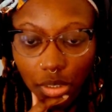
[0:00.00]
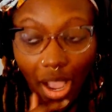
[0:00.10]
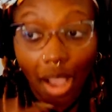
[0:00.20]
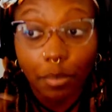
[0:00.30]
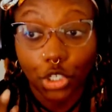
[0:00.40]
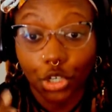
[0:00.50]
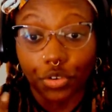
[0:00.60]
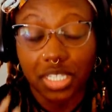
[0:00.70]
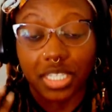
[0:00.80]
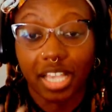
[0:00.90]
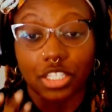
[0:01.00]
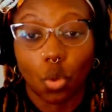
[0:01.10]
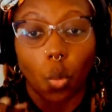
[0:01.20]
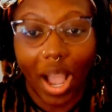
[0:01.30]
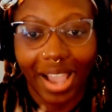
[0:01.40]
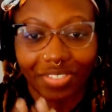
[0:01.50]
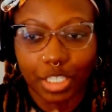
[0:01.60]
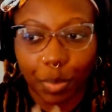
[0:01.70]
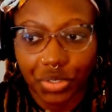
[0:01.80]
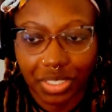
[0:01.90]
I'm curious as to why
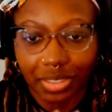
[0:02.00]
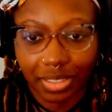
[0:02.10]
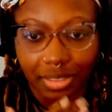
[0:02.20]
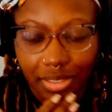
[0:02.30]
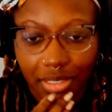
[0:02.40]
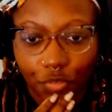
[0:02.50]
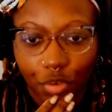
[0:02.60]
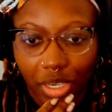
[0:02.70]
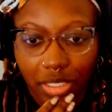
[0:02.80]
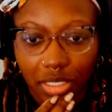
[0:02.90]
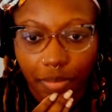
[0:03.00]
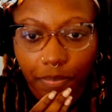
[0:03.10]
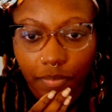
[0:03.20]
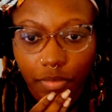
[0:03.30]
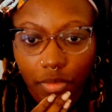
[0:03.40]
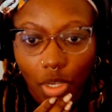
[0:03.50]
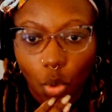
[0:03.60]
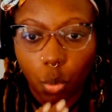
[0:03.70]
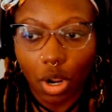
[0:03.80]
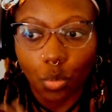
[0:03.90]
this person leaked this information.
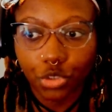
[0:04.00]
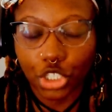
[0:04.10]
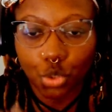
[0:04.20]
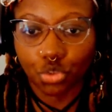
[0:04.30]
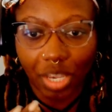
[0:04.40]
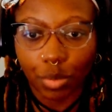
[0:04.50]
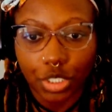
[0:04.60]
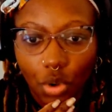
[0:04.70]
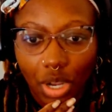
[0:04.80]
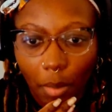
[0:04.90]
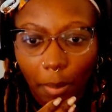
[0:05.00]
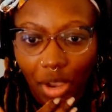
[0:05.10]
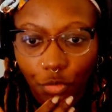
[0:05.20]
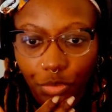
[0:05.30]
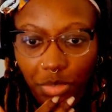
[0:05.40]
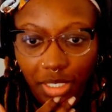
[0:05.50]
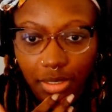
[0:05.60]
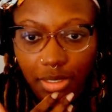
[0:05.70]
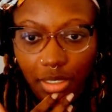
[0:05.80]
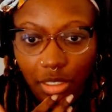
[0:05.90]
What did you think was going to come about from this?
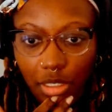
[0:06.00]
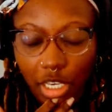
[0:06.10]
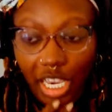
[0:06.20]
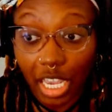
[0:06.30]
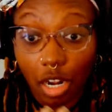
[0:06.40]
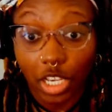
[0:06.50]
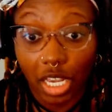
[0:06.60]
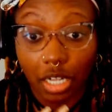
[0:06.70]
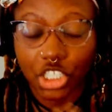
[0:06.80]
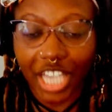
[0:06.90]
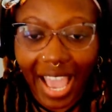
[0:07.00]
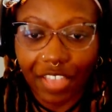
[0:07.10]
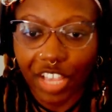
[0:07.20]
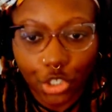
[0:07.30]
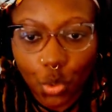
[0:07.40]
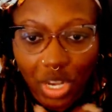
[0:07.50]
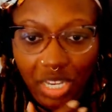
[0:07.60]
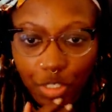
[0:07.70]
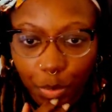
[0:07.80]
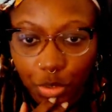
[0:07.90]
In a chat that you wasn't
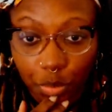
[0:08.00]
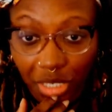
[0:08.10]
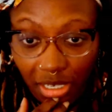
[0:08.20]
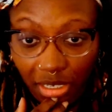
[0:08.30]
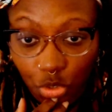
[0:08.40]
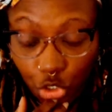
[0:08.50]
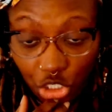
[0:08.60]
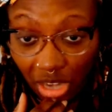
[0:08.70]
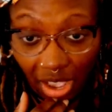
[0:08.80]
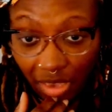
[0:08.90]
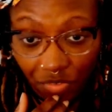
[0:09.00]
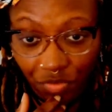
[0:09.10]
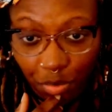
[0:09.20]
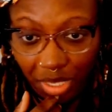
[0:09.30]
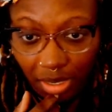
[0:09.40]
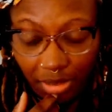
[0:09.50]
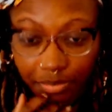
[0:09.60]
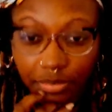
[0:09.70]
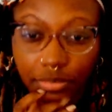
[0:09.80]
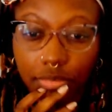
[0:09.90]
even supposed to be in. You should not have even been in.
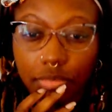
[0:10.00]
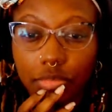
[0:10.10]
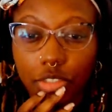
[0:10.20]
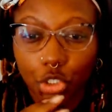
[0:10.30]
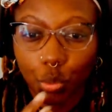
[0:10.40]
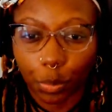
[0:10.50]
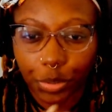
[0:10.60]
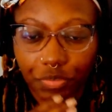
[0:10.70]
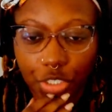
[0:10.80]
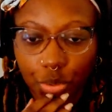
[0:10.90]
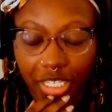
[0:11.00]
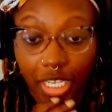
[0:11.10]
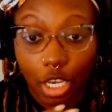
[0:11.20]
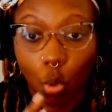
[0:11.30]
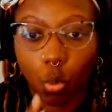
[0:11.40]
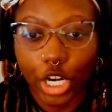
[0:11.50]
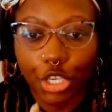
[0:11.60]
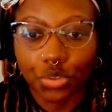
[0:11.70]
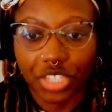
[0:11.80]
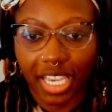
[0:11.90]
You were privy to it. What do
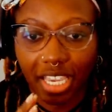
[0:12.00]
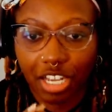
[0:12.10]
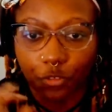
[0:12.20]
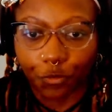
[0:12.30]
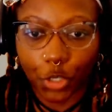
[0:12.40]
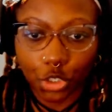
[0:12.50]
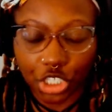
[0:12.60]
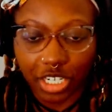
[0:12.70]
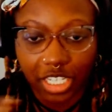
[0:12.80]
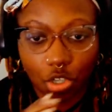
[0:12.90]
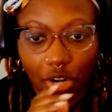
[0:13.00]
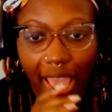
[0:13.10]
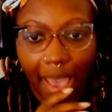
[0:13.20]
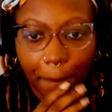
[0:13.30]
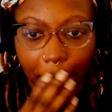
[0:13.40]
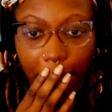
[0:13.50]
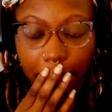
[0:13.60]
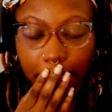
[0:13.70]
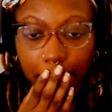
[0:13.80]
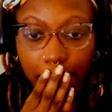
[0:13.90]
you think in the future is going to happen
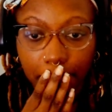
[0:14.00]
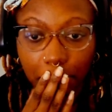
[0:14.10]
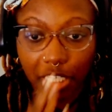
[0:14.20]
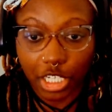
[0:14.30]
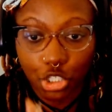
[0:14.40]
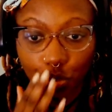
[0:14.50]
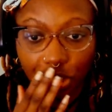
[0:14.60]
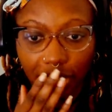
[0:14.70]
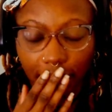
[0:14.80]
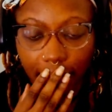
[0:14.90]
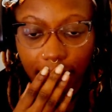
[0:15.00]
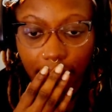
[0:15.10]
because you did this?